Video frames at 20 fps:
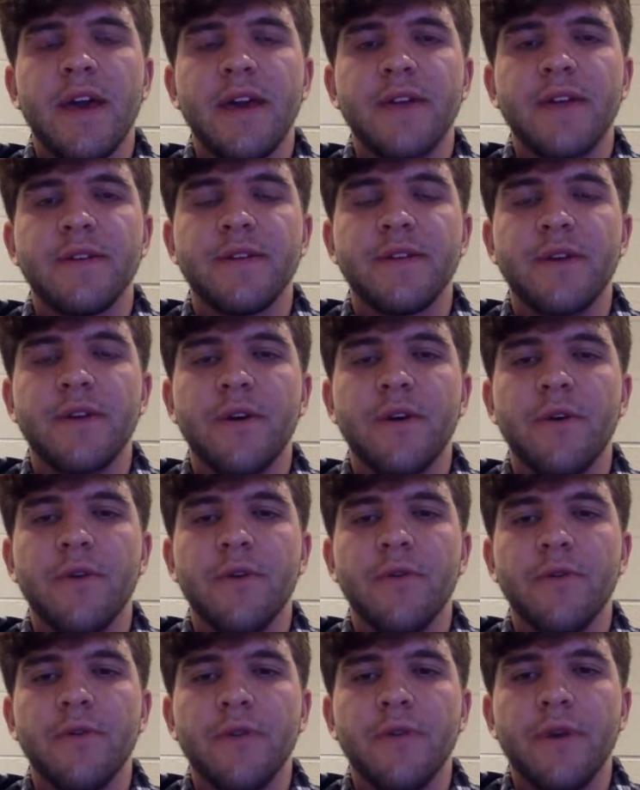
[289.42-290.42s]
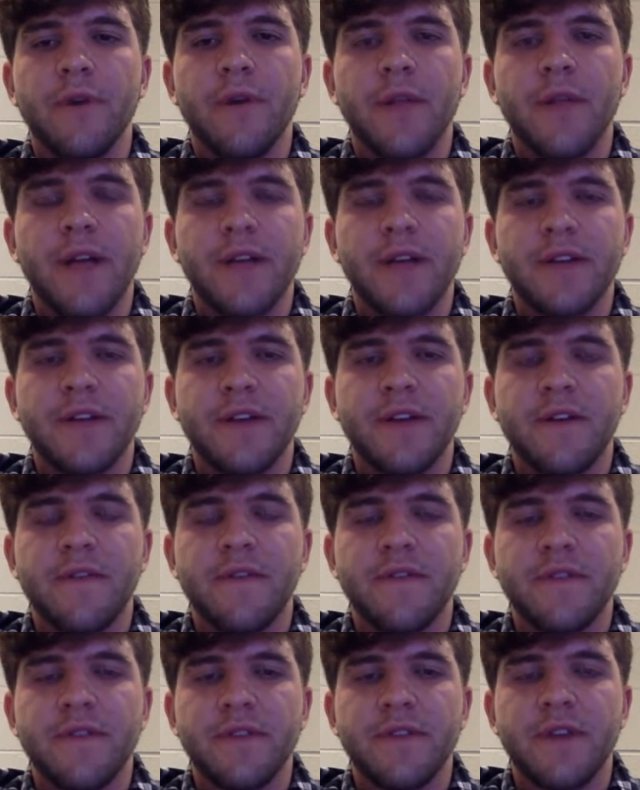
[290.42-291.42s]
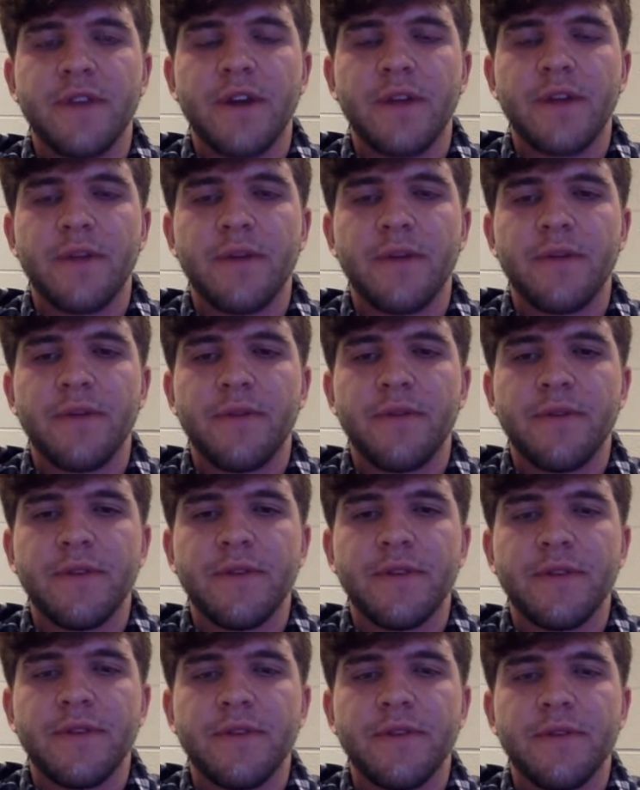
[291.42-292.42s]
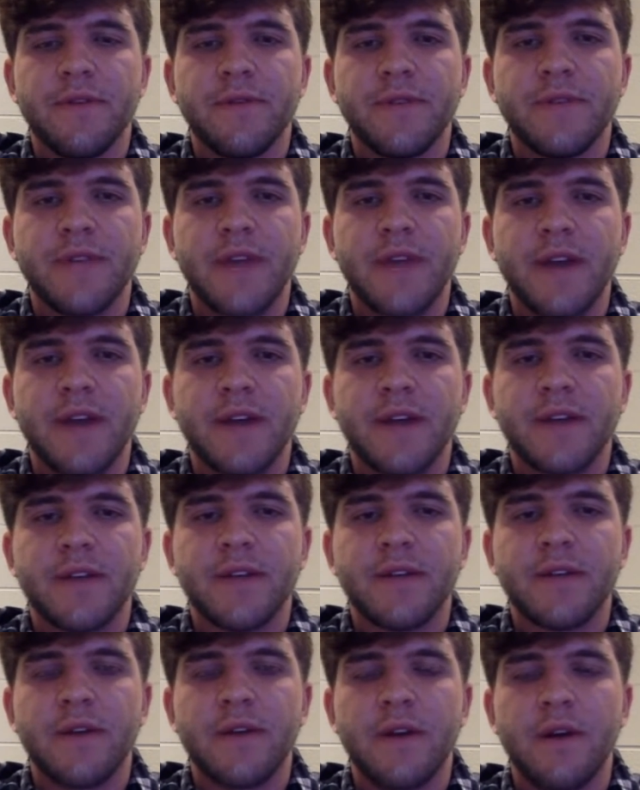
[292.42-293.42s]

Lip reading: so, a lot of stuff is talked about during this, sex,